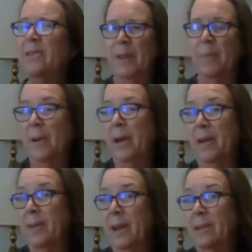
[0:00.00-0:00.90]
but
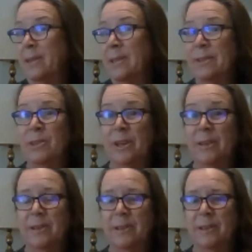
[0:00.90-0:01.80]
that's
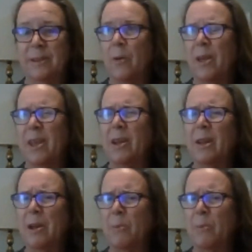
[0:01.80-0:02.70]
just, I think a
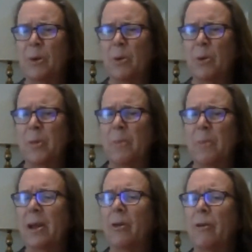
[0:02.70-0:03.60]
lot of people go in the
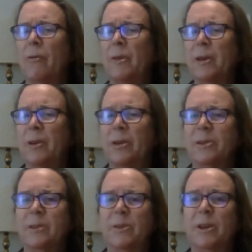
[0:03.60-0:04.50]
medical field because
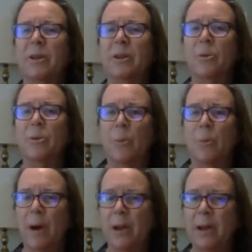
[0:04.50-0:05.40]
they're healing their own
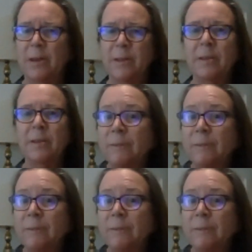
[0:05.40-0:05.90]
bodies.